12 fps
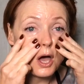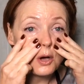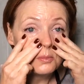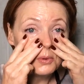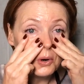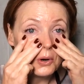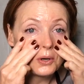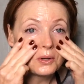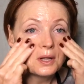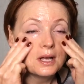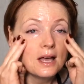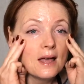jojoba
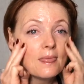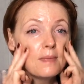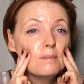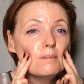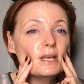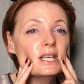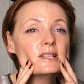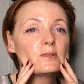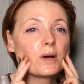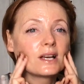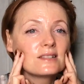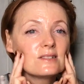oil The
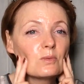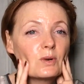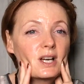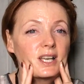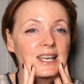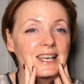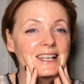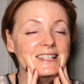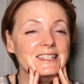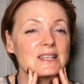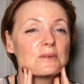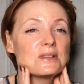beeswax is working, and
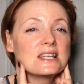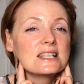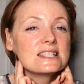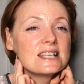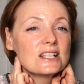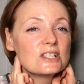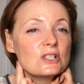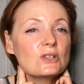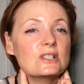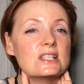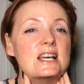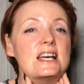so are the essential
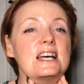oils.